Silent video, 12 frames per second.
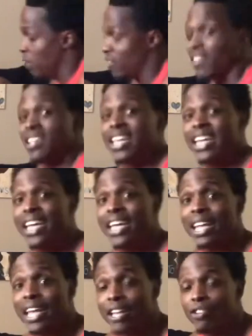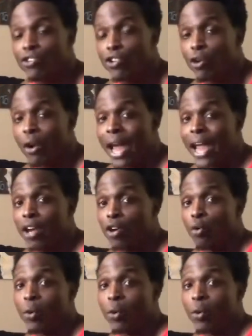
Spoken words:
to lean into your ankle